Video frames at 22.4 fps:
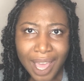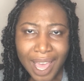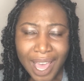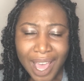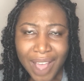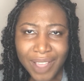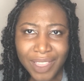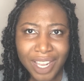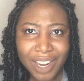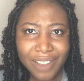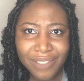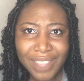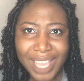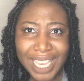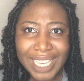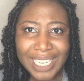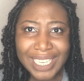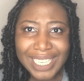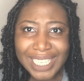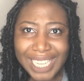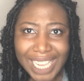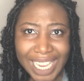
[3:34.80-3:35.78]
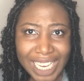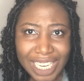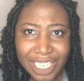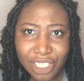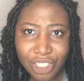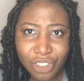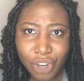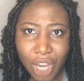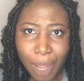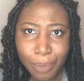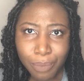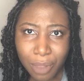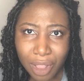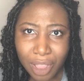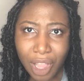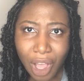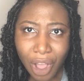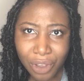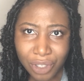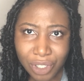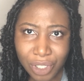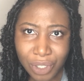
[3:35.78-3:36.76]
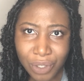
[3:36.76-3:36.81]
that if they didn't drop the
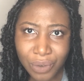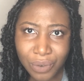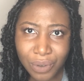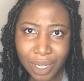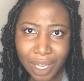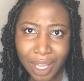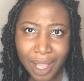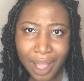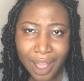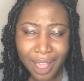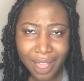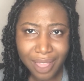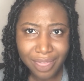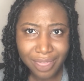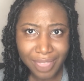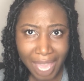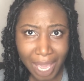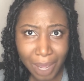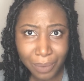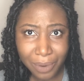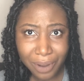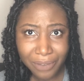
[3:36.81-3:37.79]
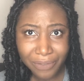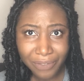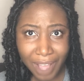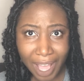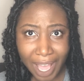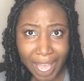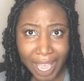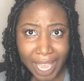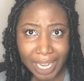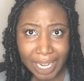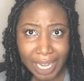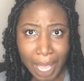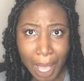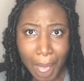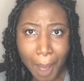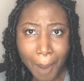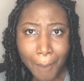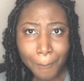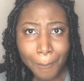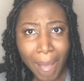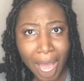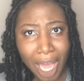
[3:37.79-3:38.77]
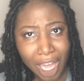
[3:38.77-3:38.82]
lawsuit, they would find
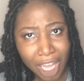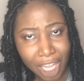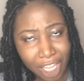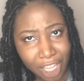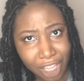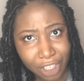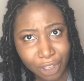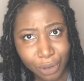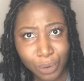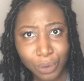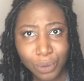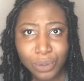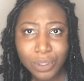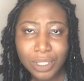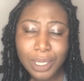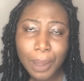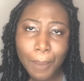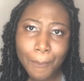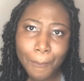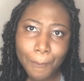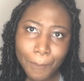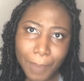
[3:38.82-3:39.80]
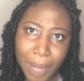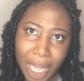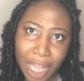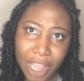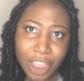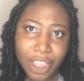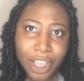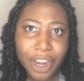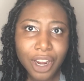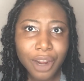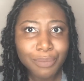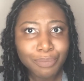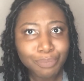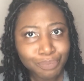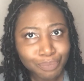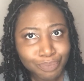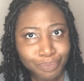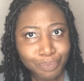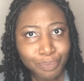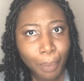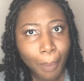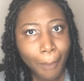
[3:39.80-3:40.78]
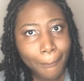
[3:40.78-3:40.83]
my uncle's mother
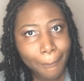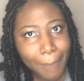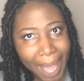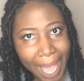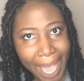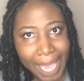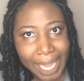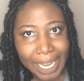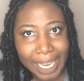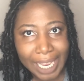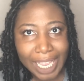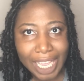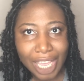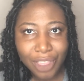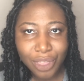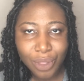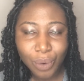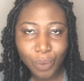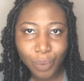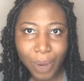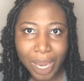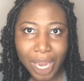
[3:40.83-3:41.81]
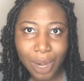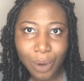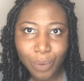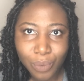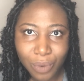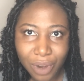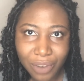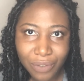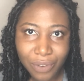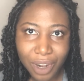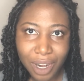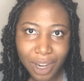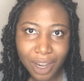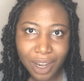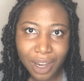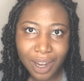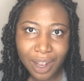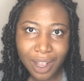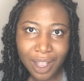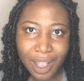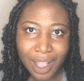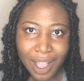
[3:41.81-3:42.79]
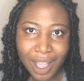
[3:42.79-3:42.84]
body in the Red River.
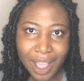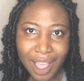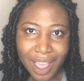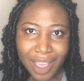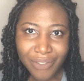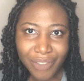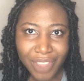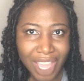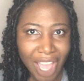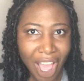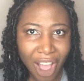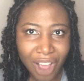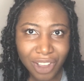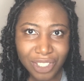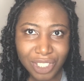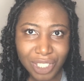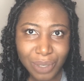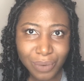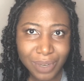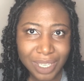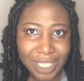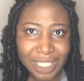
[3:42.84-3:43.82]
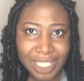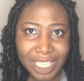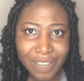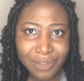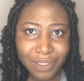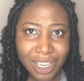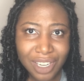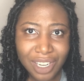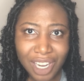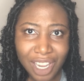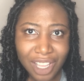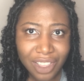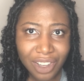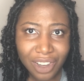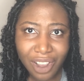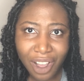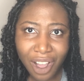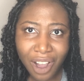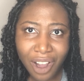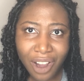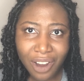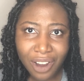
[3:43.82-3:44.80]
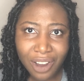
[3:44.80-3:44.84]
They also received another
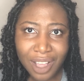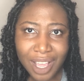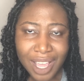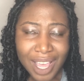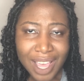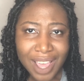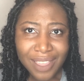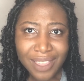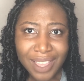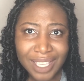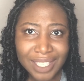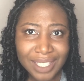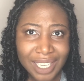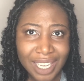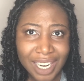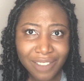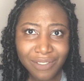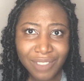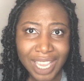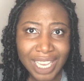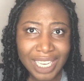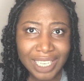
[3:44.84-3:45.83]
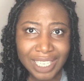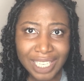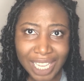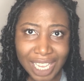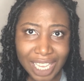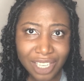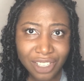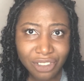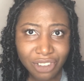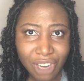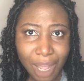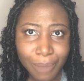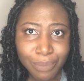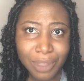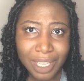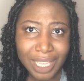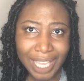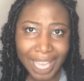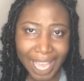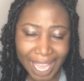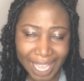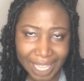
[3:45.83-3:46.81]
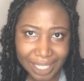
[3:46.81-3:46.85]
call that said if they didn't drop the
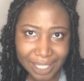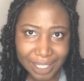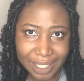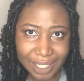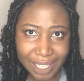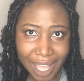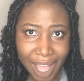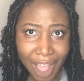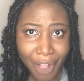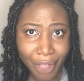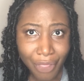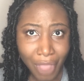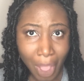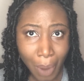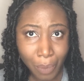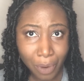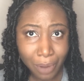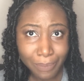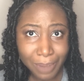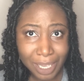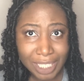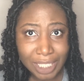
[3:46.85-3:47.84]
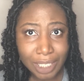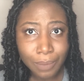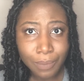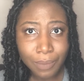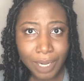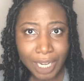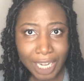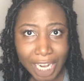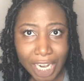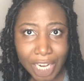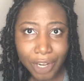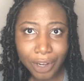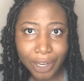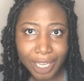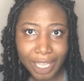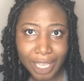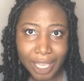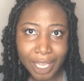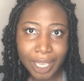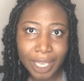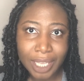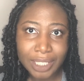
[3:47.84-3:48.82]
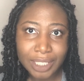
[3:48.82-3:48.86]
case, there would be some nigger
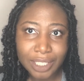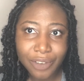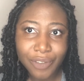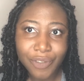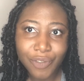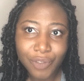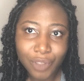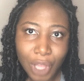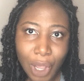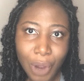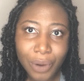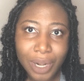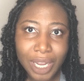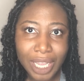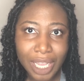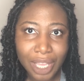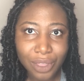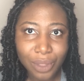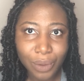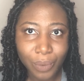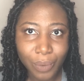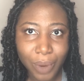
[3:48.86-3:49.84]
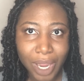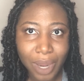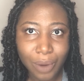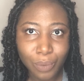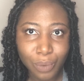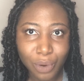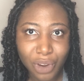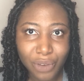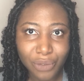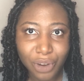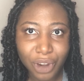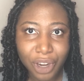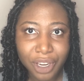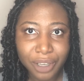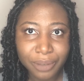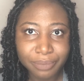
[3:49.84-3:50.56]
kids floating in the Red River.